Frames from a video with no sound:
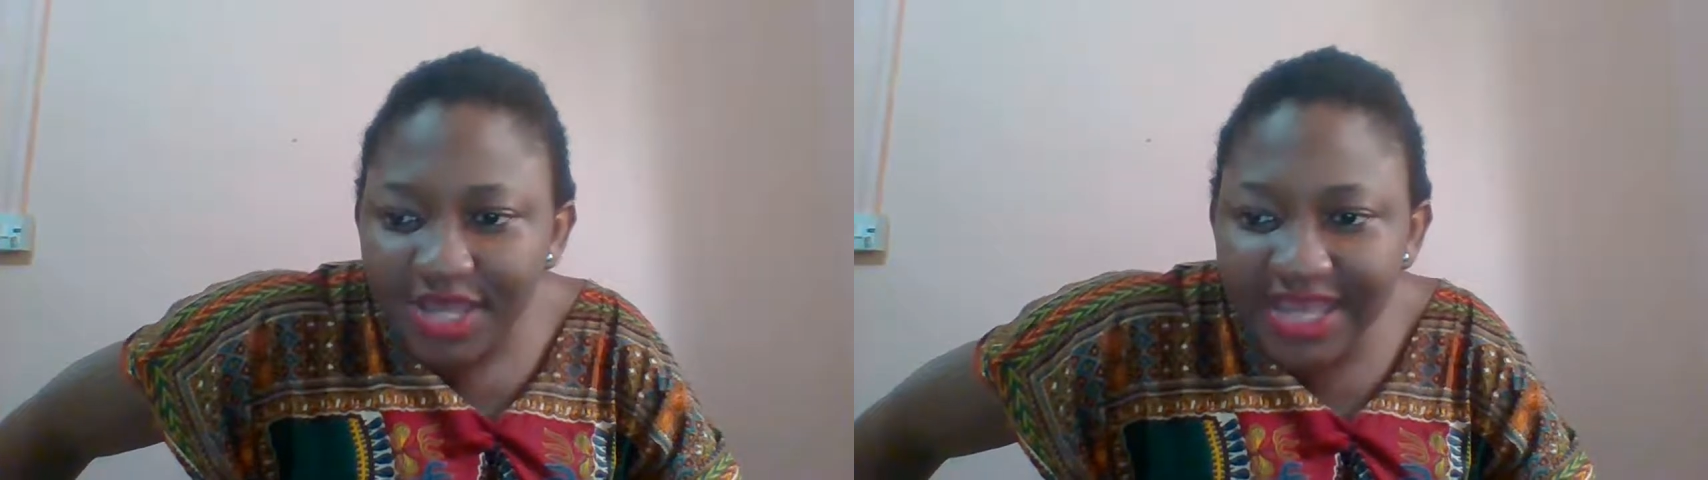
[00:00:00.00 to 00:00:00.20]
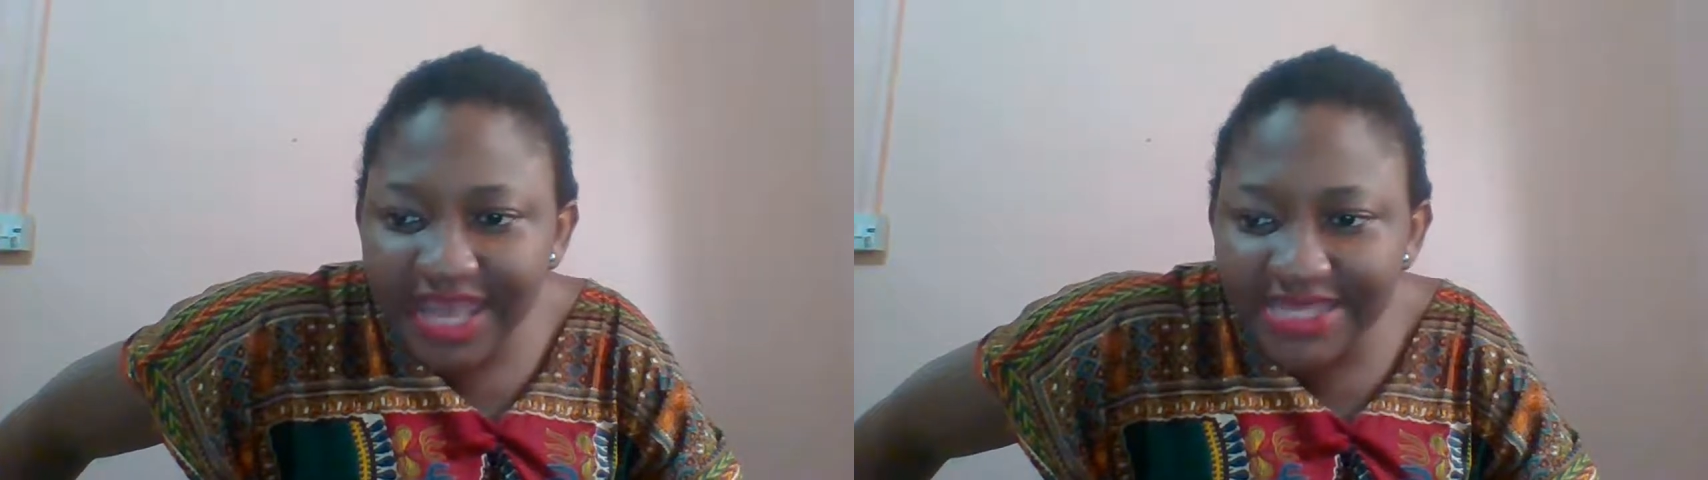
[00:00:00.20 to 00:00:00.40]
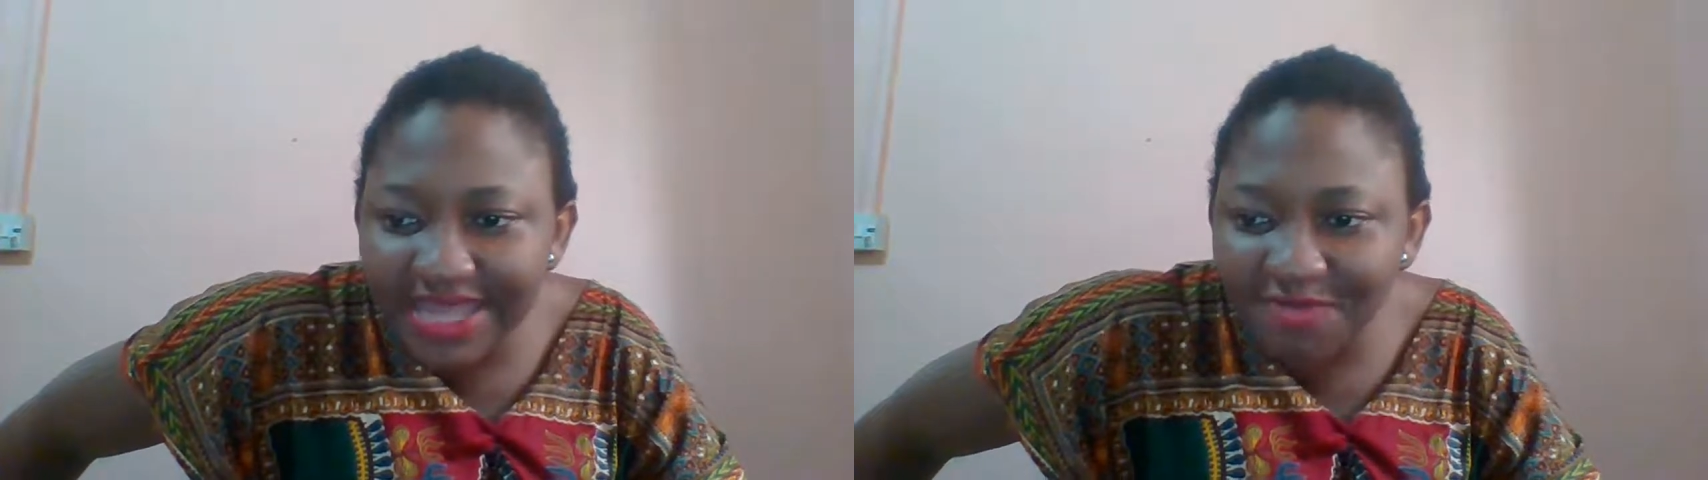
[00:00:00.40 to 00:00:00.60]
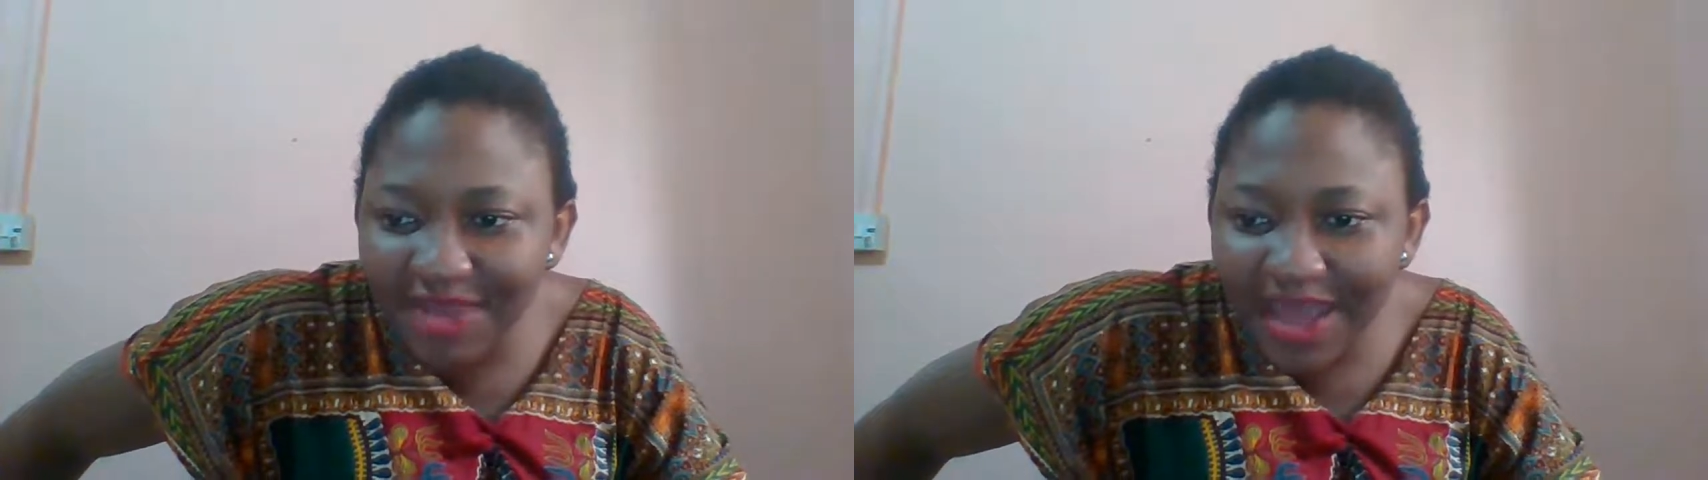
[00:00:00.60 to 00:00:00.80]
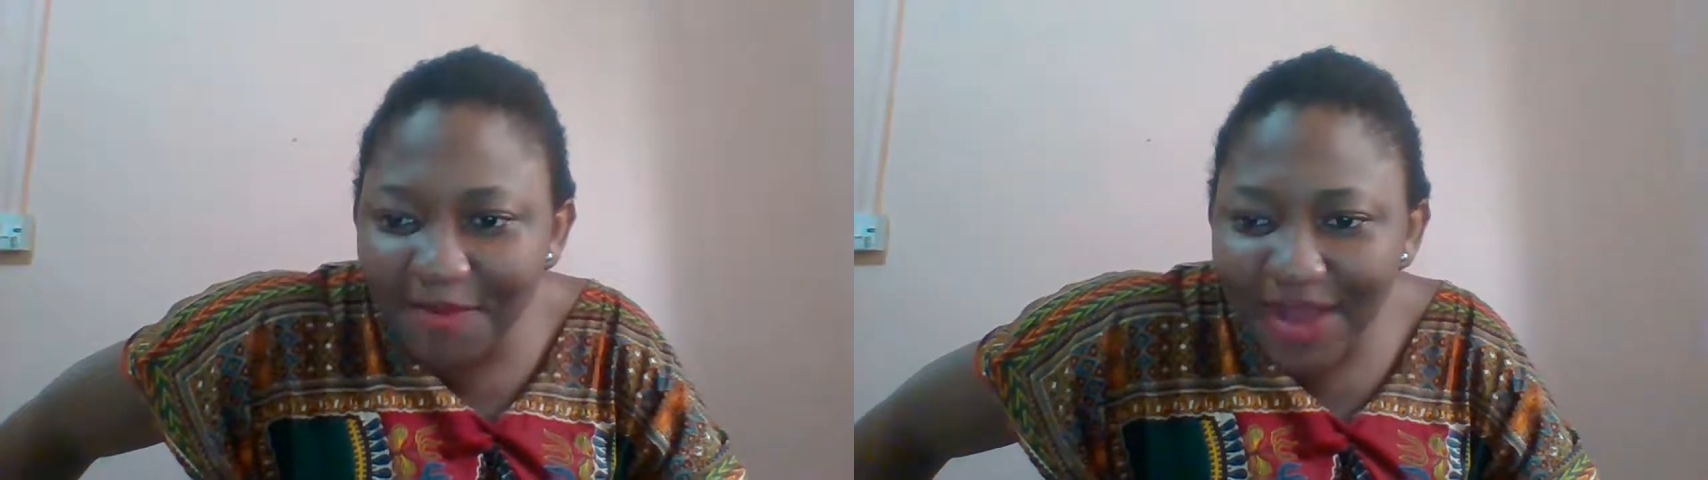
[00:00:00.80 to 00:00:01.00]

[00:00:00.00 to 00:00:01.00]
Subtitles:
get away and